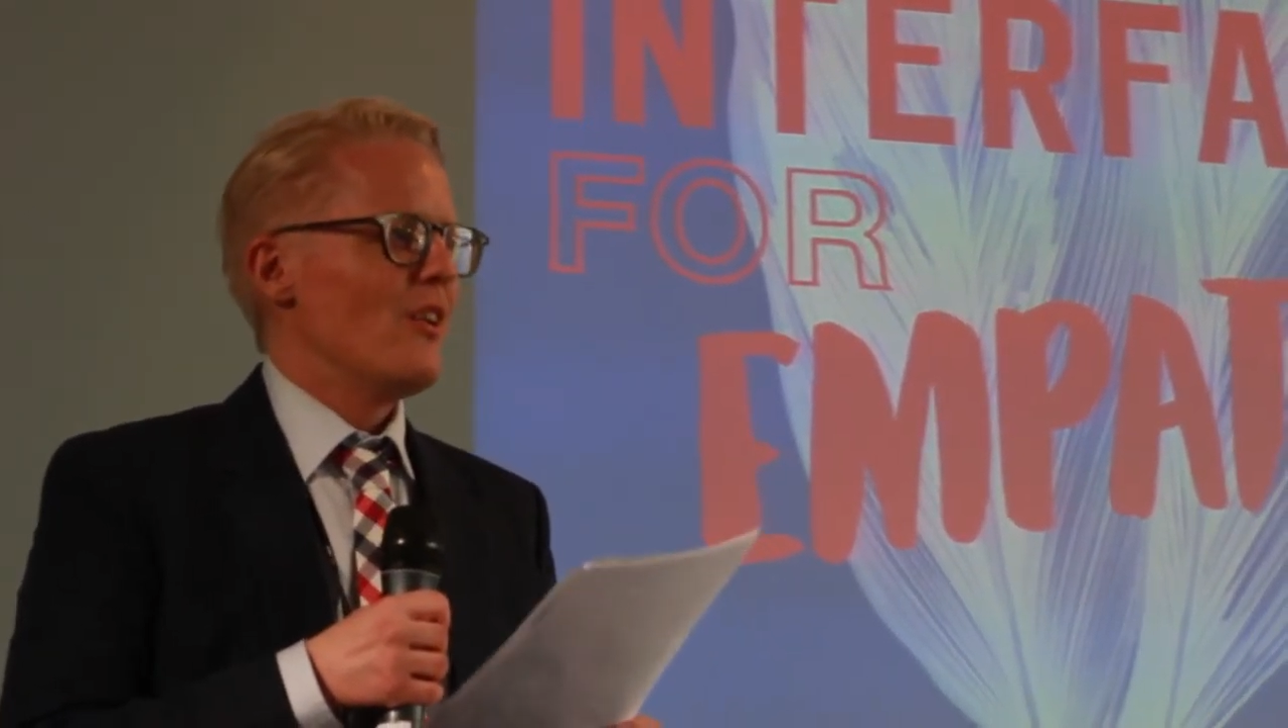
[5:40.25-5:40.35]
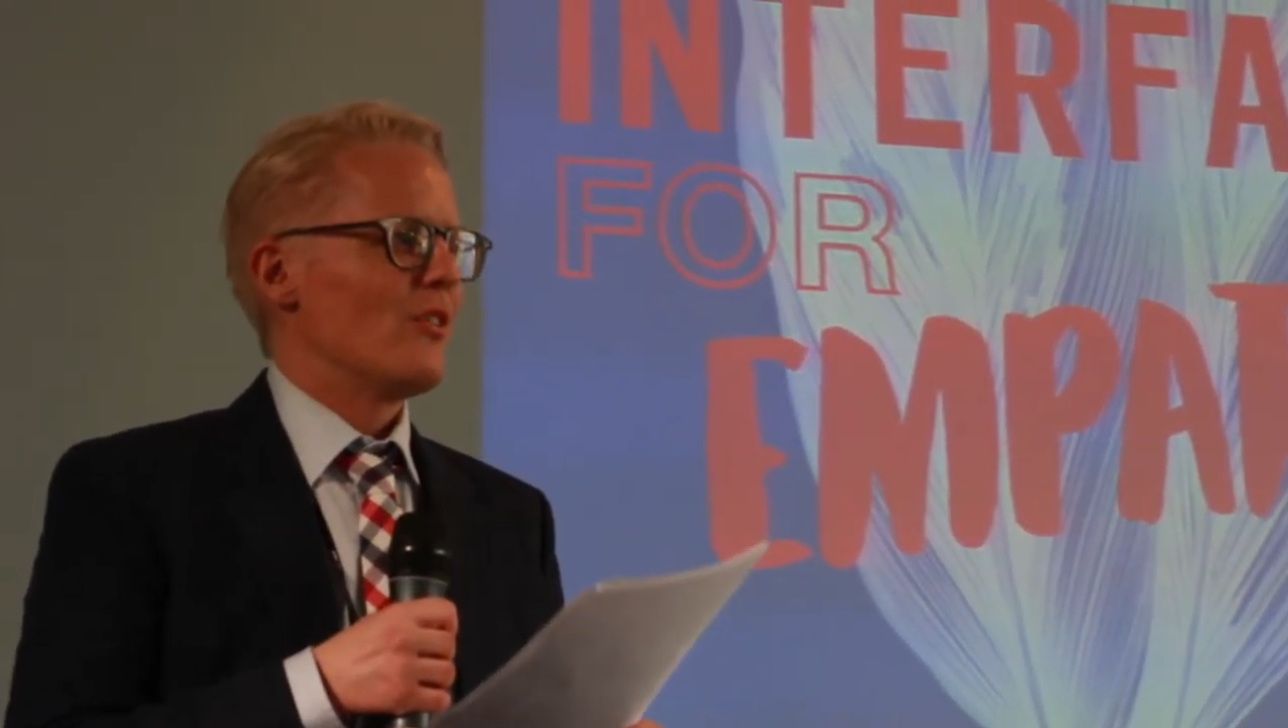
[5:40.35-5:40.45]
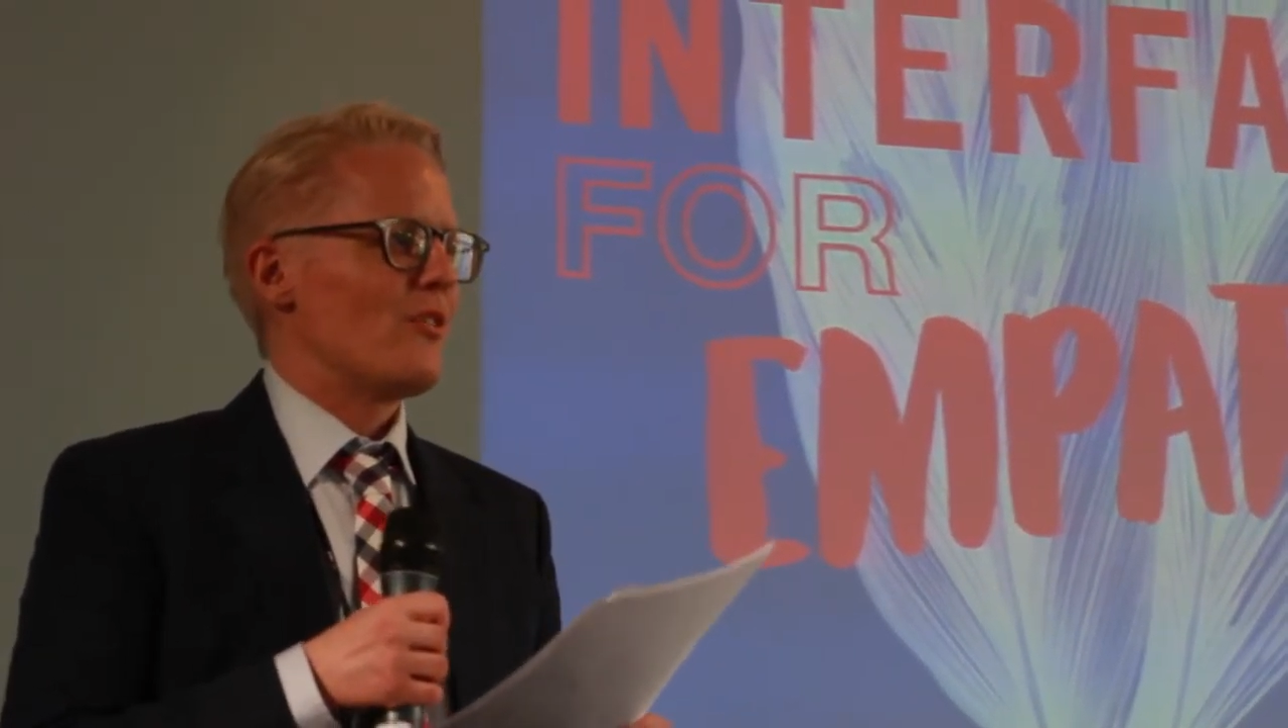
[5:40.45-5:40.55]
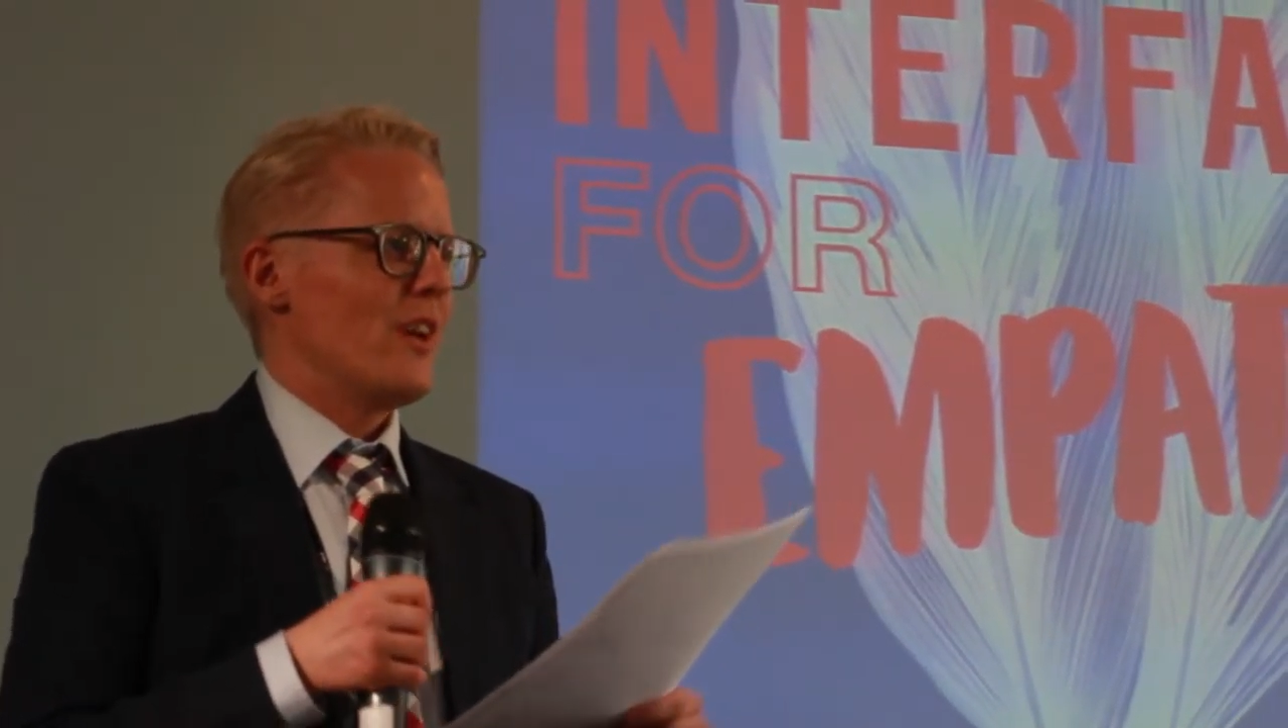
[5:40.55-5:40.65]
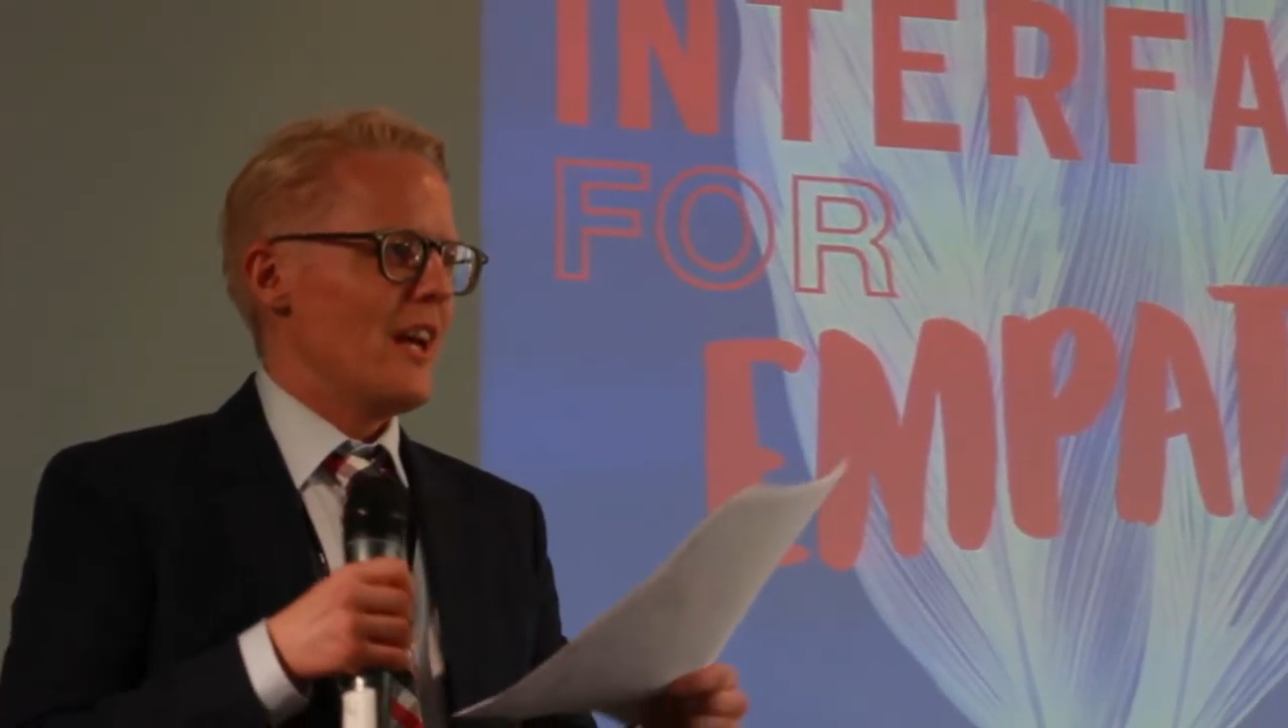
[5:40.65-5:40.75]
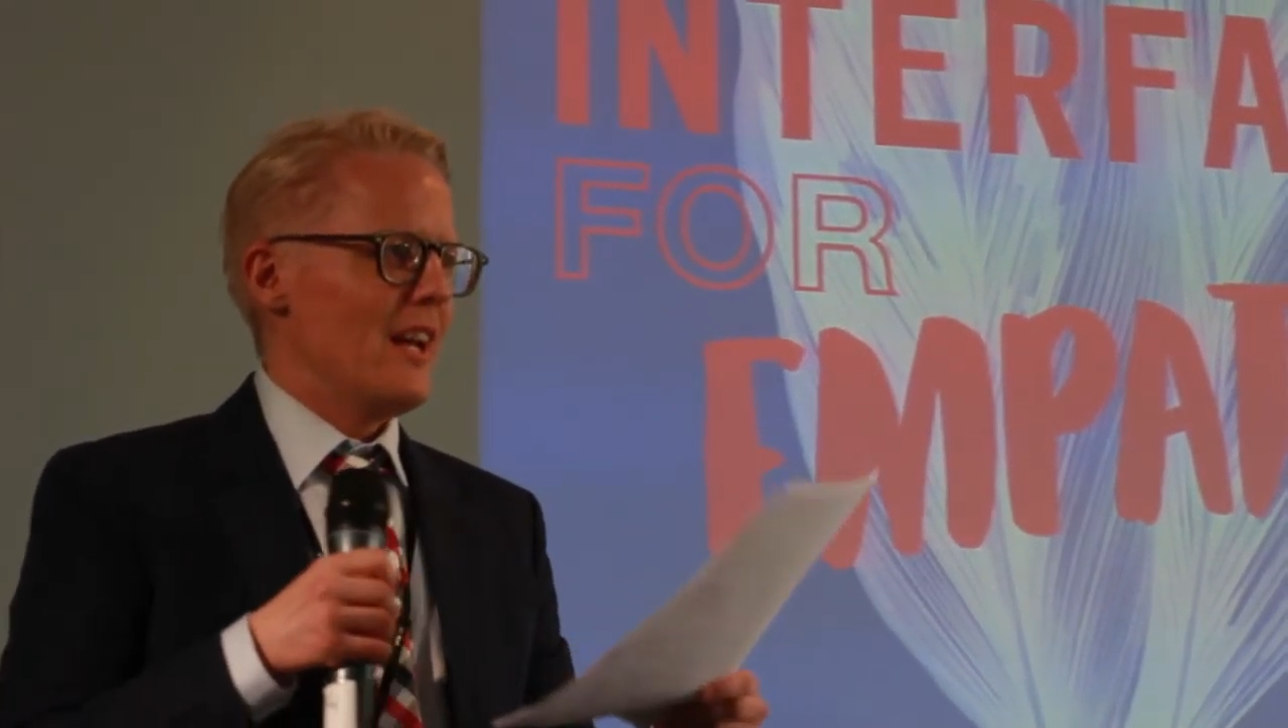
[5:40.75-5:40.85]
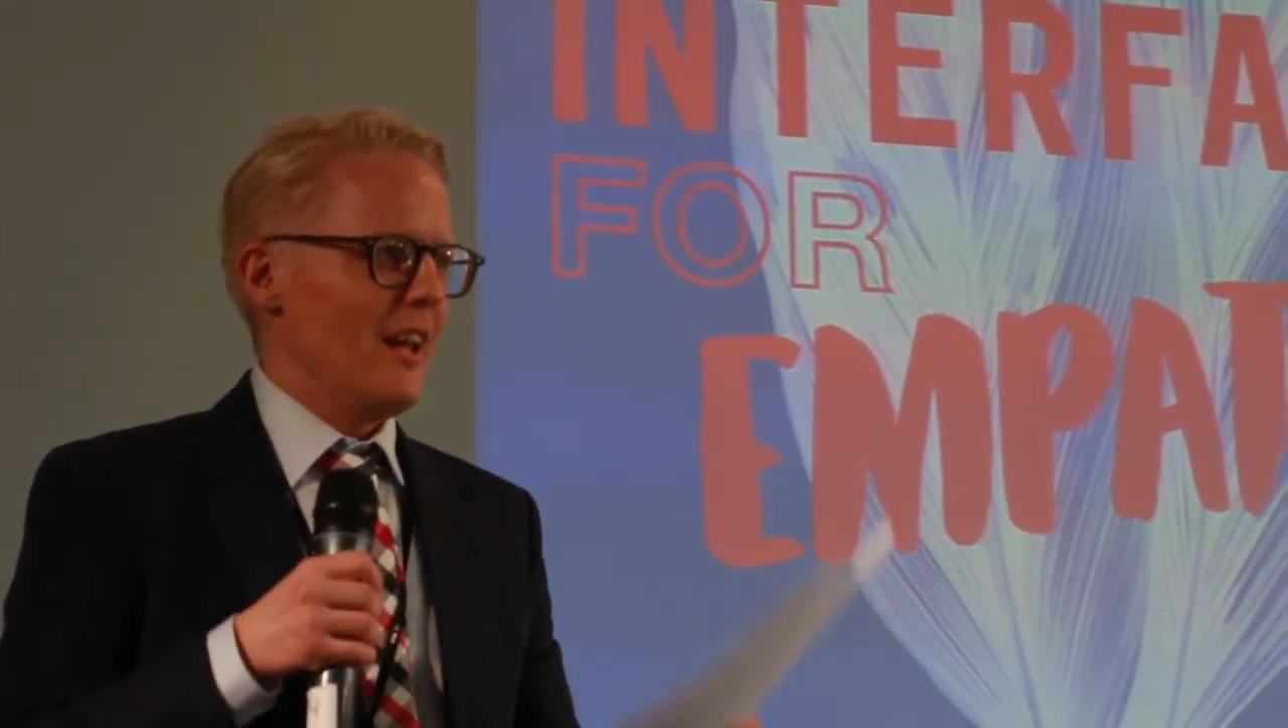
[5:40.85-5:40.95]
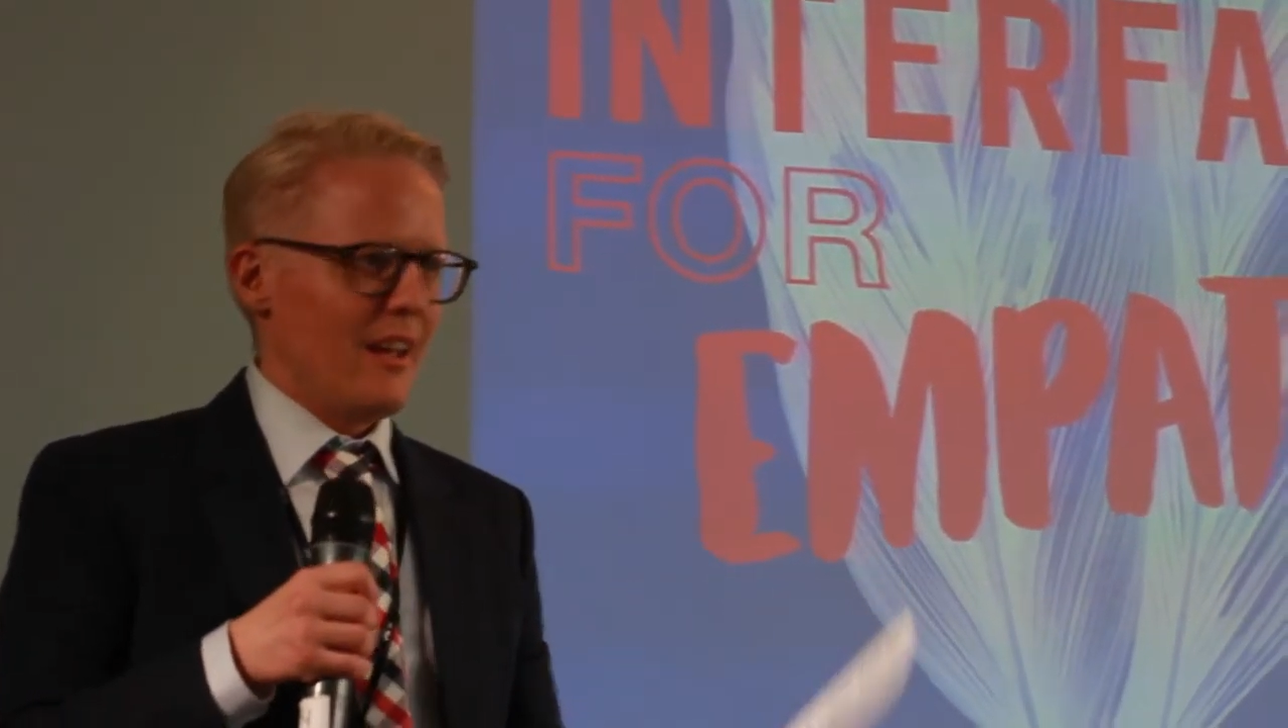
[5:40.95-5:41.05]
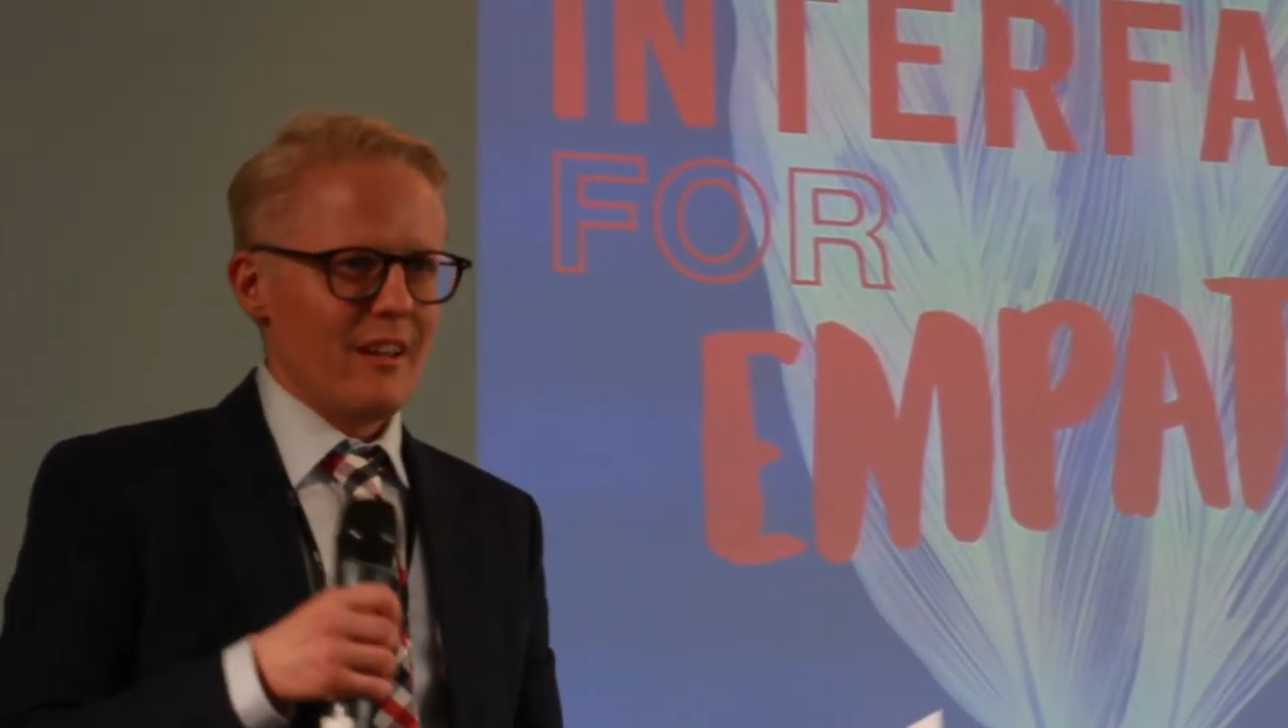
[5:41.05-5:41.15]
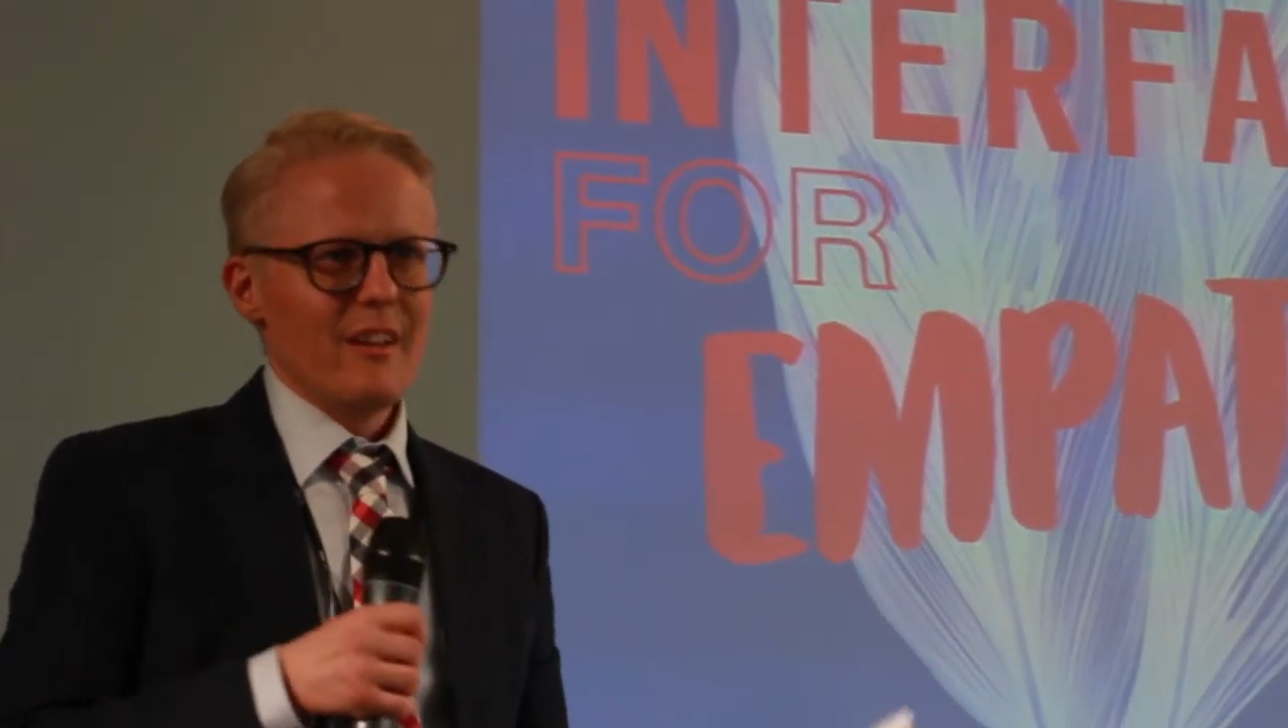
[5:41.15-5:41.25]
on
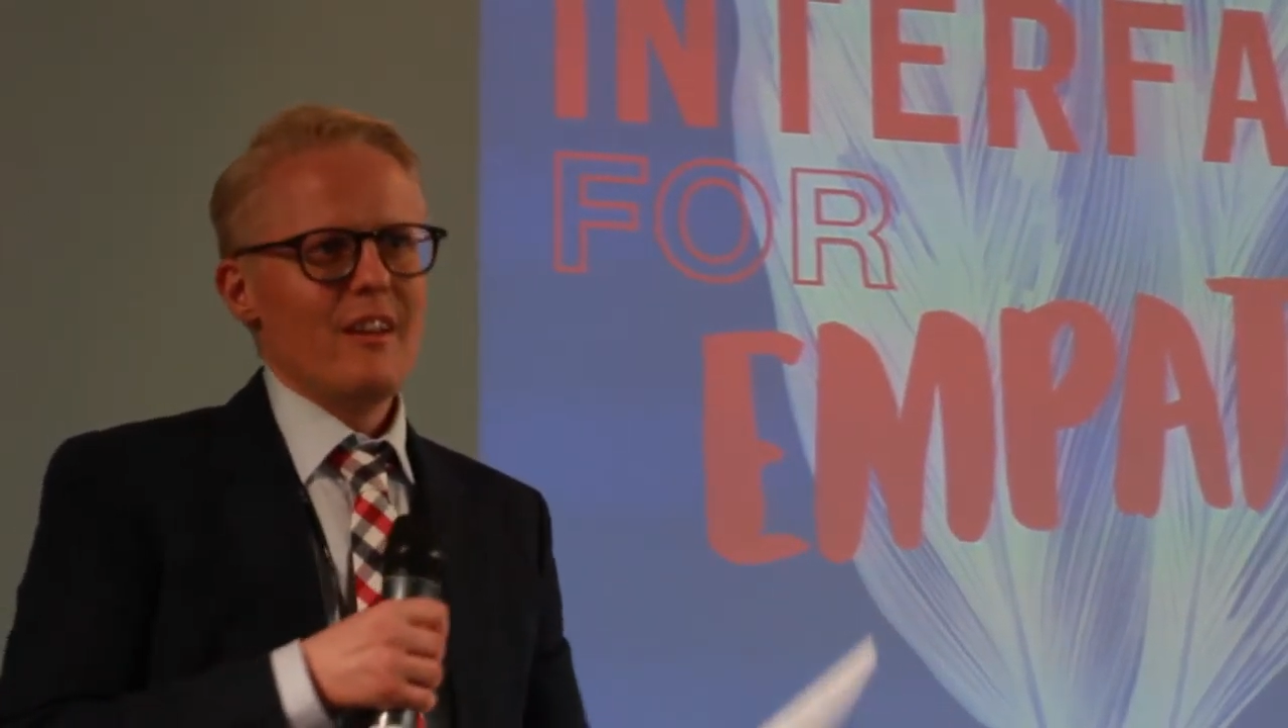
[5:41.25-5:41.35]
creating,